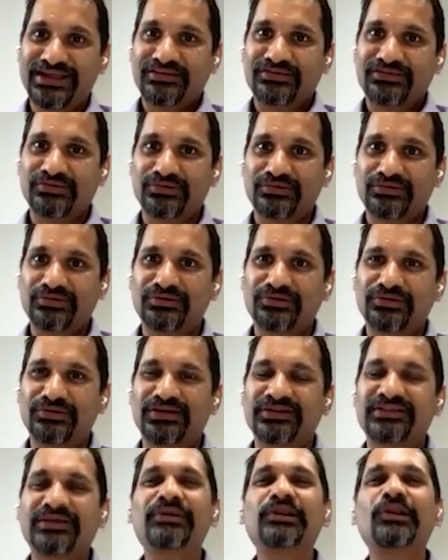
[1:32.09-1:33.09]

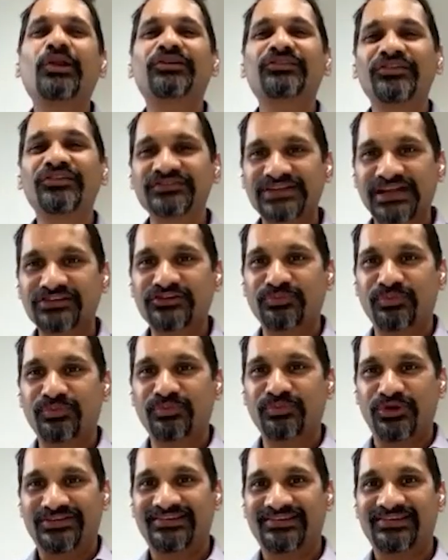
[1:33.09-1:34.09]
So there were lots of touch
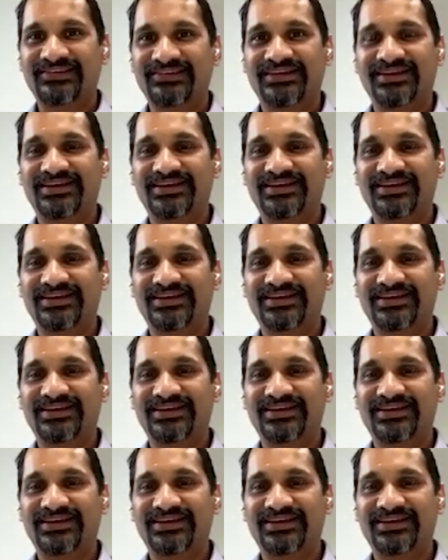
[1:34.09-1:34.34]
points,